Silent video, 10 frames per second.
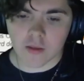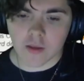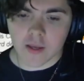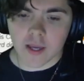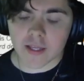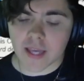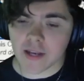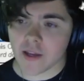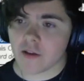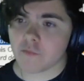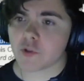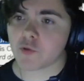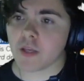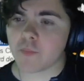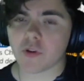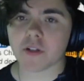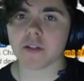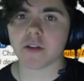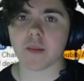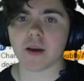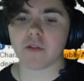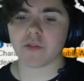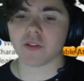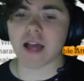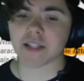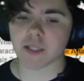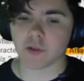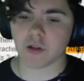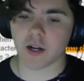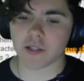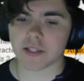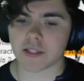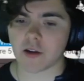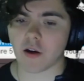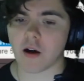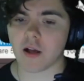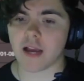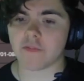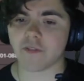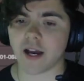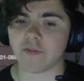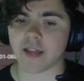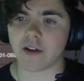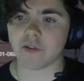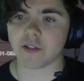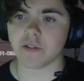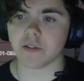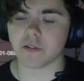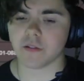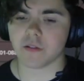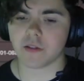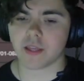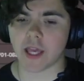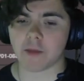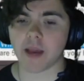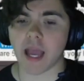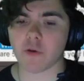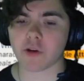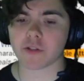And again, what's really important about the last couple of cards is they all have 5000k power,